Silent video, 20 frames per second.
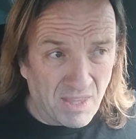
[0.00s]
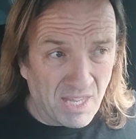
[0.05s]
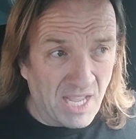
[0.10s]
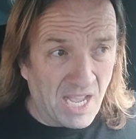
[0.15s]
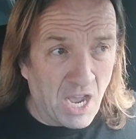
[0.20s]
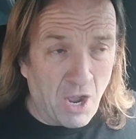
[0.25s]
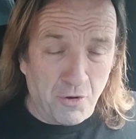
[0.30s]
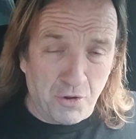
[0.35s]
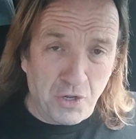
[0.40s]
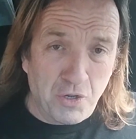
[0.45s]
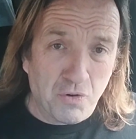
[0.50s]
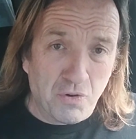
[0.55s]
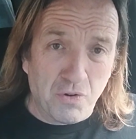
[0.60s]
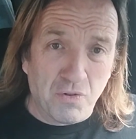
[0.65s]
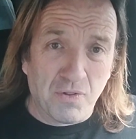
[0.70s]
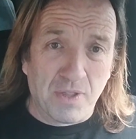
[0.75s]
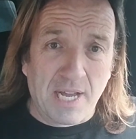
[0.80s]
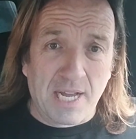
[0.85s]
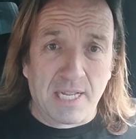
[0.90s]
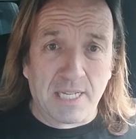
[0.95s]
How you
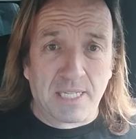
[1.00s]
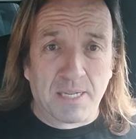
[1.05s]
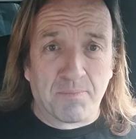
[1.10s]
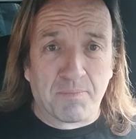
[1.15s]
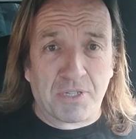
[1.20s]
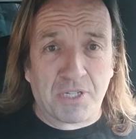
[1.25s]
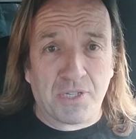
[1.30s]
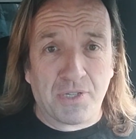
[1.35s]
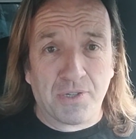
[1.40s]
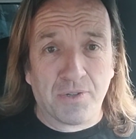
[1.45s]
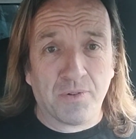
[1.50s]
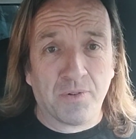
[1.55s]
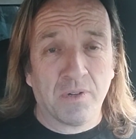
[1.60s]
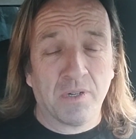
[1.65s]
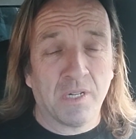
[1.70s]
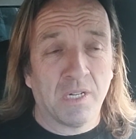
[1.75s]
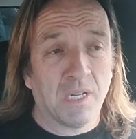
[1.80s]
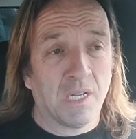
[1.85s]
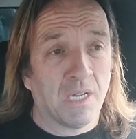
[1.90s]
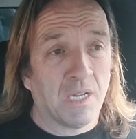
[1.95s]
do that is up to you.
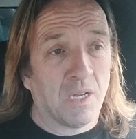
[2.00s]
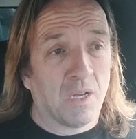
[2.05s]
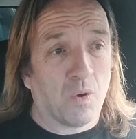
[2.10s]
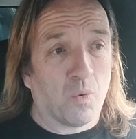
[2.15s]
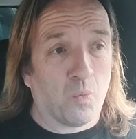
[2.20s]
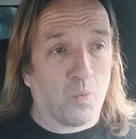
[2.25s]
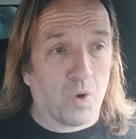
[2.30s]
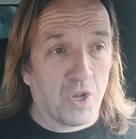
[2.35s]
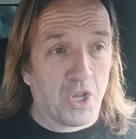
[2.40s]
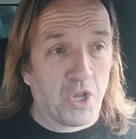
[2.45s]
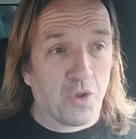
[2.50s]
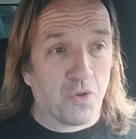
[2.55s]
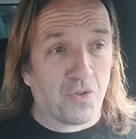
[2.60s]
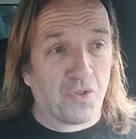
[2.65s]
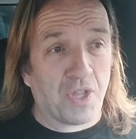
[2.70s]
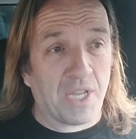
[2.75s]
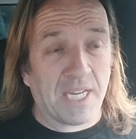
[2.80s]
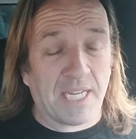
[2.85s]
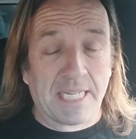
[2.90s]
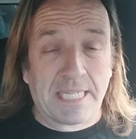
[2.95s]
What you
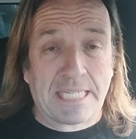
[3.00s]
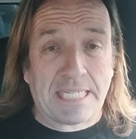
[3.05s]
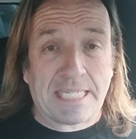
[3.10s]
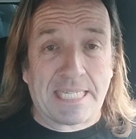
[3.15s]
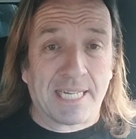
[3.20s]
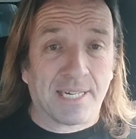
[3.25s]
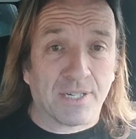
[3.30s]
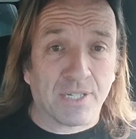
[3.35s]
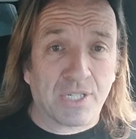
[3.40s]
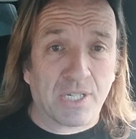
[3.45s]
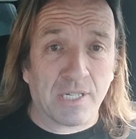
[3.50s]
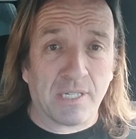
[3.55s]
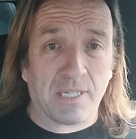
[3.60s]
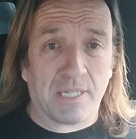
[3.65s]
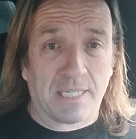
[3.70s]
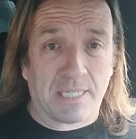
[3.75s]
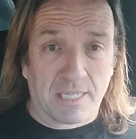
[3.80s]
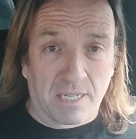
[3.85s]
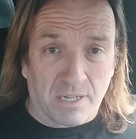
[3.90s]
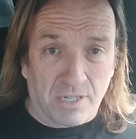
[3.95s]
think is intelligent
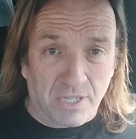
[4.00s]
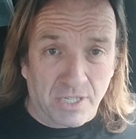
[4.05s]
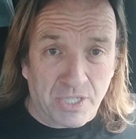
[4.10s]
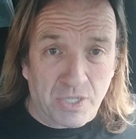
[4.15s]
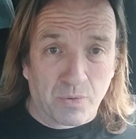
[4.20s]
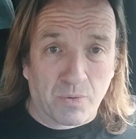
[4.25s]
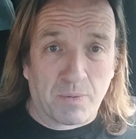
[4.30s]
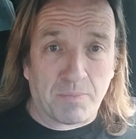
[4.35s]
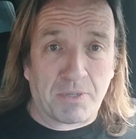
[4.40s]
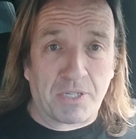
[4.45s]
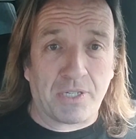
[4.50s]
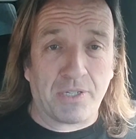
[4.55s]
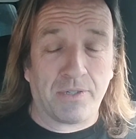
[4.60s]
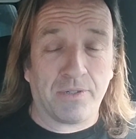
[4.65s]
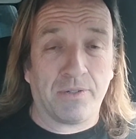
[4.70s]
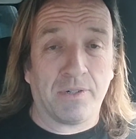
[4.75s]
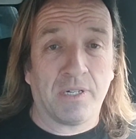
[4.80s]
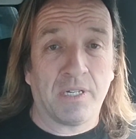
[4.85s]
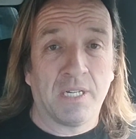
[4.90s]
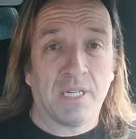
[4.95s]
is also up to
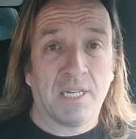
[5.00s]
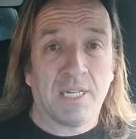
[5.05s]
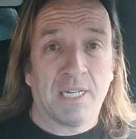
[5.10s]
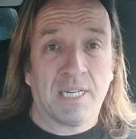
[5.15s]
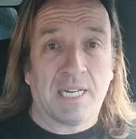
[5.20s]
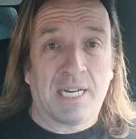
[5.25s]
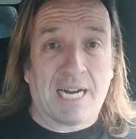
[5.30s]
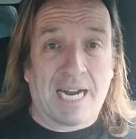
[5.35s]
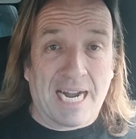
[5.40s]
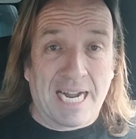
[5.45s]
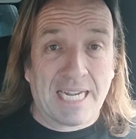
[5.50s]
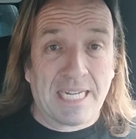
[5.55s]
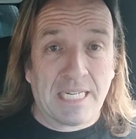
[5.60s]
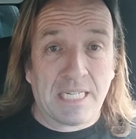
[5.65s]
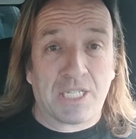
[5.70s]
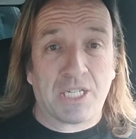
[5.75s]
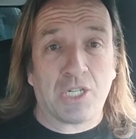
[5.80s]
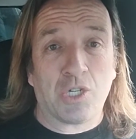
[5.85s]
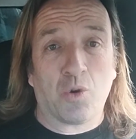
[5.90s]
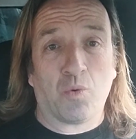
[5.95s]
you. I need
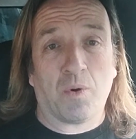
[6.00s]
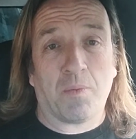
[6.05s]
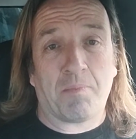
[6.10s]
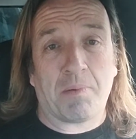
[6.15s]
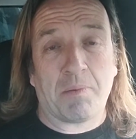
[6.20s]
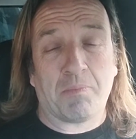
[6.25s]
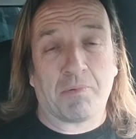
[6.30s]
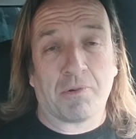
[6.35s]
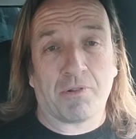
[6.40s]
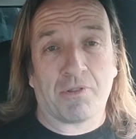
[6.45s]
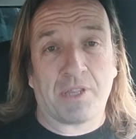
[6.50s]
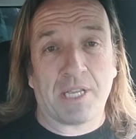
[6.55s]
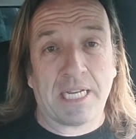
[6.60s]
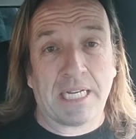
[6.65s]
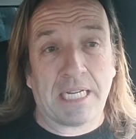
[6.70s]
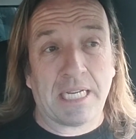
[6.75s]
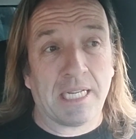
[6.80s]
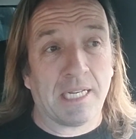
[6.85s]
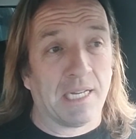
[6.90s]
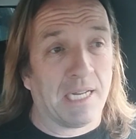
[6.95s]
to know what people are
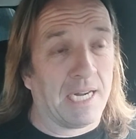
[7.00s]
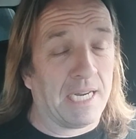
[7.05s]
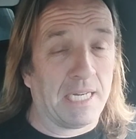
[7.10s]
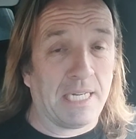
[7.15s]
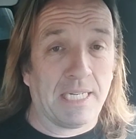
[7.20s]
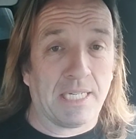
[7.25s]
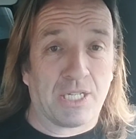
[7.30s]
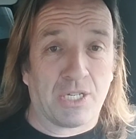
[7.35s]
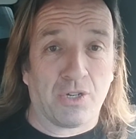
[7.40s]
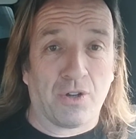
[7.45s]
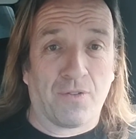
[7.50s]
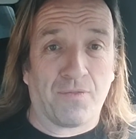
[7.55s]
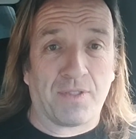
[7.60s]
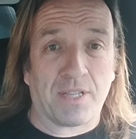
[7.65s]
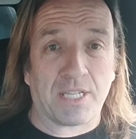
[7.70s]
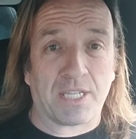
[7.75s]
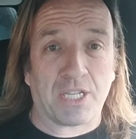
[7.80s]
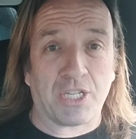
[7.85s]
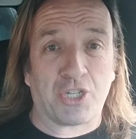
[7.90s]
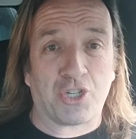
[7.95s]
thinking. I need to know if
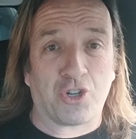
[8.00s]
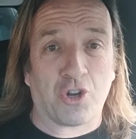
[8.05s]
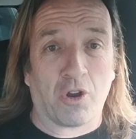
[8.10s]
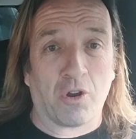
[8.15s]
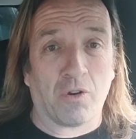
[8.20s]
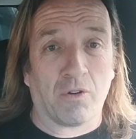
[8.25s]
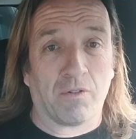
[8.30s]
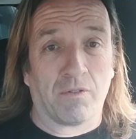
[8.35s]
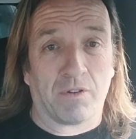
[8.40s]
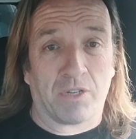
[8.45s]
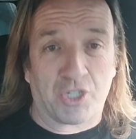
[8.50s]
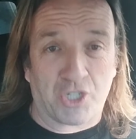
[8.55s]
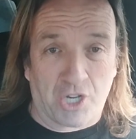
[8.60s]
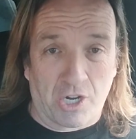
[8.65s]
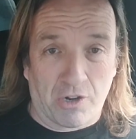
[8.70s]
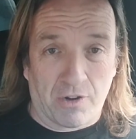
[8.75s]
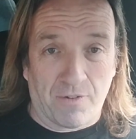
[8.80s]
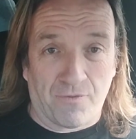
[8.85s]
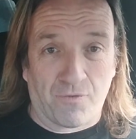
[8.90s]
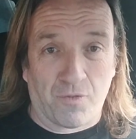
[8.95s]
this is
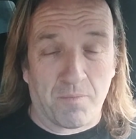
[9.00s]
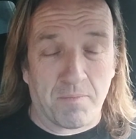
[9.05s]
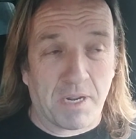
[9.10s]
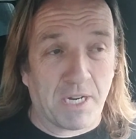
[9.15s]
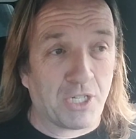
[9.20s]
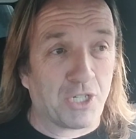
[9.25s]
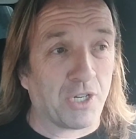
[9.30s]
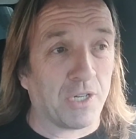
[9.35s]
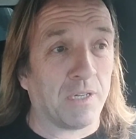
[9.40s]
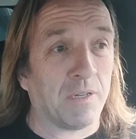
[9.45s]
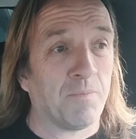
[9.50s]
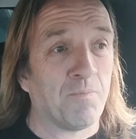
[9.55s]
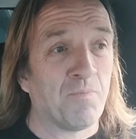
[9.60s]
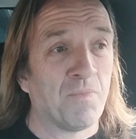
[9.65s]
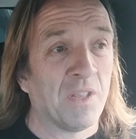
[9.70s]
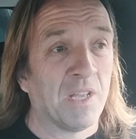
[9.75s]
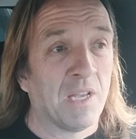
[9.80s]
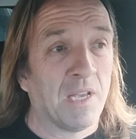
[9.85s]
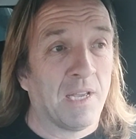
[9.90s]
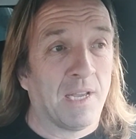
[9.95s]
shared information.
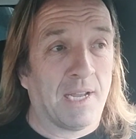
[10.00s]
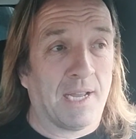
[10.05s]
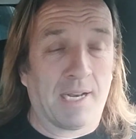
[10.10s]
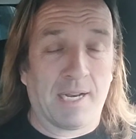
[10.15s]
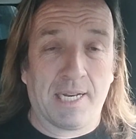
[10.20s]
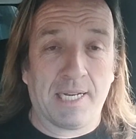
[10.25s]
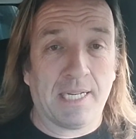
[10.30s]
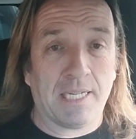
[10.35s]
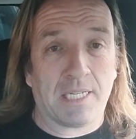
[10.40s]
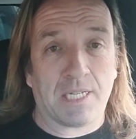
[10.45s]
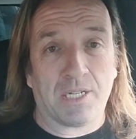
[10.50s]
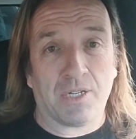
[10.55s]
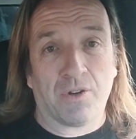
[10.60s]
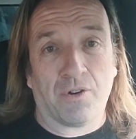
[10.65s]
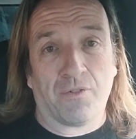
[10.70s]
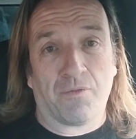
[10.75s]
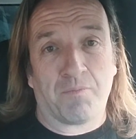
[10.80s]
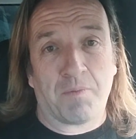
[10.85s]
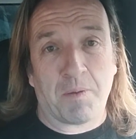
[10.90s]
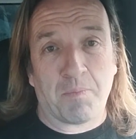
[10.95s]
And I need to know
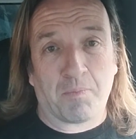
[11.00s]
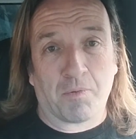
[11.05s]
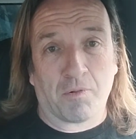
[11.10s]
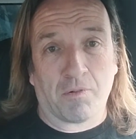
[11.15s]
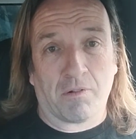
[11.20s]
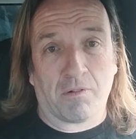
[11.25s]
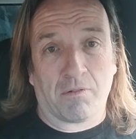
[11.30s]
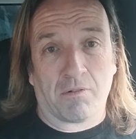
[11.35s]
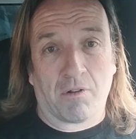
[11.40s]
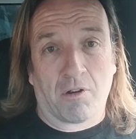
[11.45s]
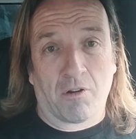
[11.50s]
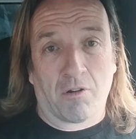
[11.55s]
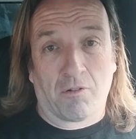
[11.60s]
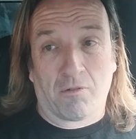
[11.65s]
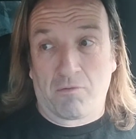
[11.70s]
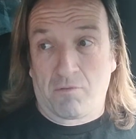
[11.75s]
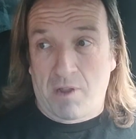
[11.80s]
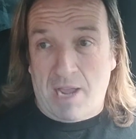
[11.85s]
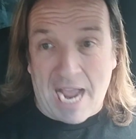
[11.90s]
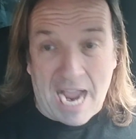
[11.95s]
if people
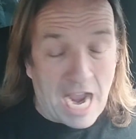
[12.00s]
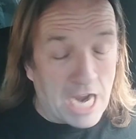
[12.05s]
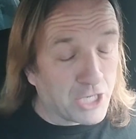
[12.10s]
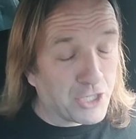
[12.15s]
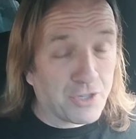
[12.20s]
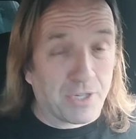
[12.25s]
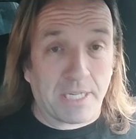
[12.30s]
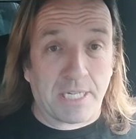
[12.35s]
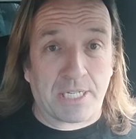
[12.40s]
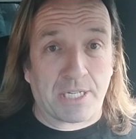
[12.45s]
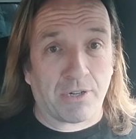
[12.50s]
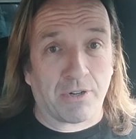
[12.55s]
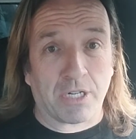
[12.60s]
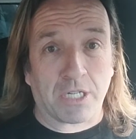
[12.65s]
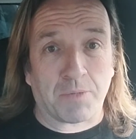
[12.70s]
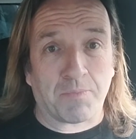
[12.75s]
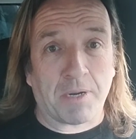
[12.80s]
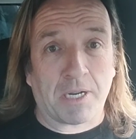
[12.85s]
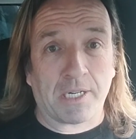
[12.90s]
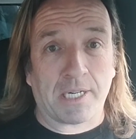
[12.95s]
are actually
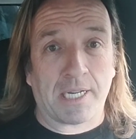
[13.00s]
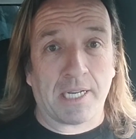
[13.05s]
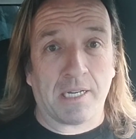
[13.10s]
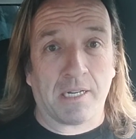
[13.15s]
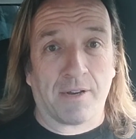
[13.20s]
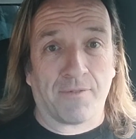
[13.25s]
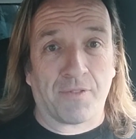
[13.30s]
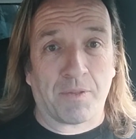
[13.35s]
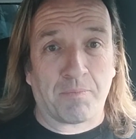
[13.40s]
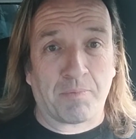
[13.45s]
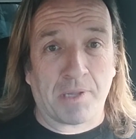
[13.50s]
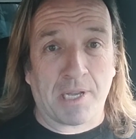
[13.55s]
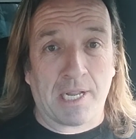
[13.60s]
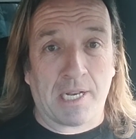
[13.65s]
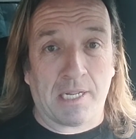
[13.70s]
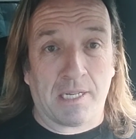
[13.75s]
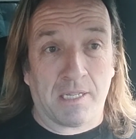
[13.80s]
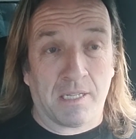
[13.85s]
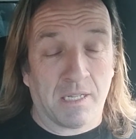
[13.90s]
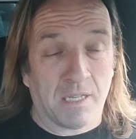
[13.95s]
serious about getting off the
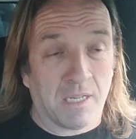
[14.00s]
planet.